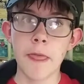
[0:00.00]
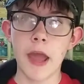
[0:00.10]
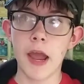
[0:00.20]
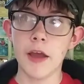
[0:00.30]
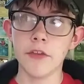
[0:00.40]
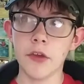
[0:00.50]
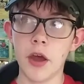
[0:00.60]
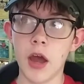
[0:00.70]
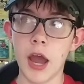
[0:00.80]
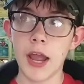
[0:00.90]
and
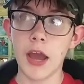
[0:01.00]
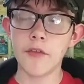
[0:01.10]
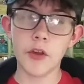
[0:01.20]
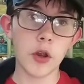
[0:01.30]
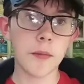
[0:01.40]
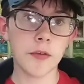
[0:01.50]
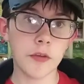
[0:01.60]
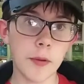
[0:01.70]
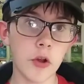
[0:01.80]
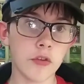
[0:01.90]
I have very
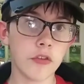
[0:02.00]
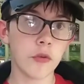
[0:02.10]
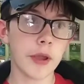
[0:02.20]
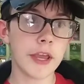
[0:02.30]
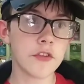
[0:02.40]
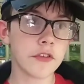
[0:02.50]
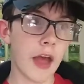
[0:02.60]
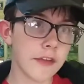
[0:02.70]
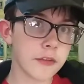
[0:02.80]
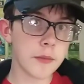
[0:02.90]
busy parents, so I can't just
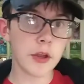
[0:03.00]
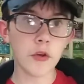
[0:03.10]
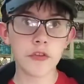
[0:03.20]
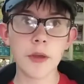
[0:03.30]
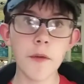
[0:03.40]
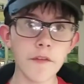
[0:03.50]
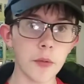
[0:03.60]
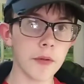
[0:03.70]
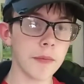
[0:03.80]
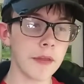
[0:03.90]
ask them to go see a movie
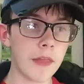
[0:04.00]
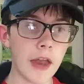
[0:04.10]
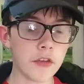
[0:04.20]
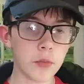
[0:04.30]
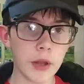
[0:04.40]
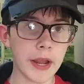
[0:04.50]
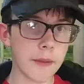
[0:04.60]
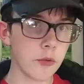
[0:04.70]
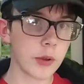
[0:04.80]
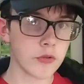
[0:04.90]
with me. That is what I
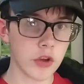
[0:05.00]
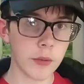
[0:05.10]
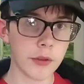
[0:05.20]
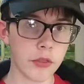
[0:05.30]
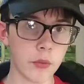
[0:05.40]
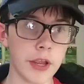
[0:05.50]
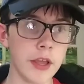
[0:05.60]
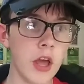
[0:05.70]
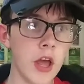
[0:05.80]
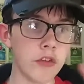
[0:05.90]
am doing with John Wick
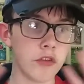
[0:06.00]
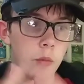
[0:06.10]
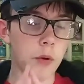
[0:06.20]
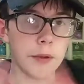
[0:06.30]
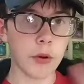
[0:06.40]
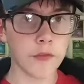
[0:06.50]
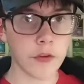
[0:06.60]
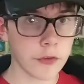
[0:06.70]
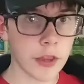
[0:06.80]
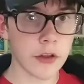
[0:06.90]
3. So there will be a
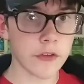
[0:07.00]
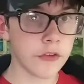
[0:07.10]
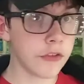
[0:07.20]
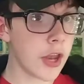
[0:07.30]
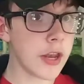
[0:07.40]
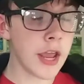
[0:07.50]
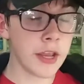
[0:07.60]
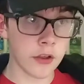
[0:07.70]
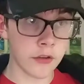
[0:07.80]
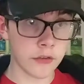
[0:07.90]
review for that on Sunday,
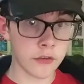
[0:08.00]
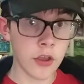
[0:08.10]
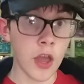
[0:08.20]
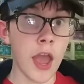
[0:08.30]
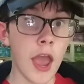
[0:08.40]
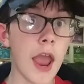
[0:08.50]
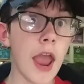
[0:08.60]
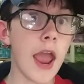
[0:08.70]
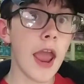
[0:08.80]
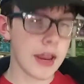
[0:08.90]
cause
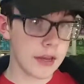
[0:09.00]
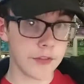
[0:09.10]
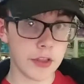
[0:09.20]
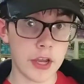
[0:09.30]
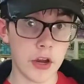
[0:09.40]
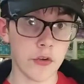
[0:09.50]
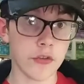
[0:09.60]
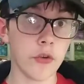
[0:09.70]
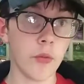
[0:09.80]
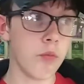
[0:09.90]
end of the year,
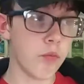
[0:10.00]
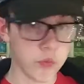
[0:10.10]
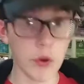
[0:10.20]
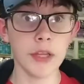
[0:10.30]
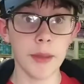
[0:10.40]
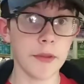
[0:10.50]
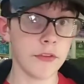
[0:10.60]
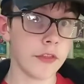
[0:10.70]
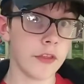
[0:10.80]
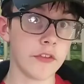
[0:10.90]
so really
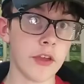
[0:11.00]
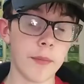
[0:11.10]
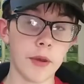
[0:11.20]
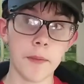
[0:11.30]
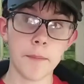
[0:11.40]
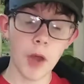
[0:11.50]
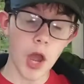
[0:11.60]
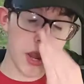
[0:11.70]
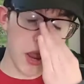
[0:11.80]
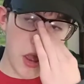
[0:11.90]
busy things happening.
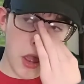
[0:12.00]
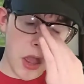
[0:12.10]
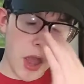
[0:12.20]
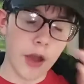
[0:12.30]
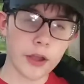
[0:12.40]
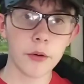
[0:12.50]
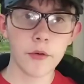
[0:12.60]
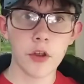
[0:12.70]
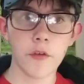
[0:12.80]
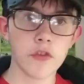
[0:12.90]
But I'll get a
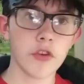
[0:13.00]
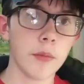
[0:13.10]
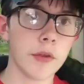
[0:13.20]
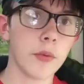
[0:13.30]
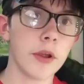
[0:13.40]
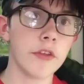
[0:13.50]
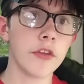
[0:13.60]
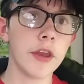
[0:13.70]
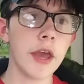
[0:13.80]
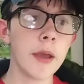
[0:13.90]
review for John Wick 3 on
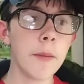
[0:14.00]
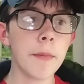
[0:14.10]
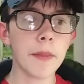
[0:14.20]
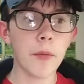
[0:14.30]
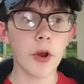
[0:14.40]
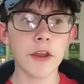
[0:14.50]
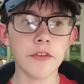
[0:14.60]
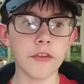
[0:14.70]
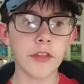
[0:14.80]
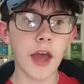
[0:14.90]
Sunday. But the point
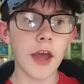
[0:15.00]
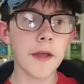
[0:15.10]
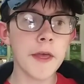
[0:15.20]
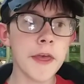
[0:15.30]
is, is that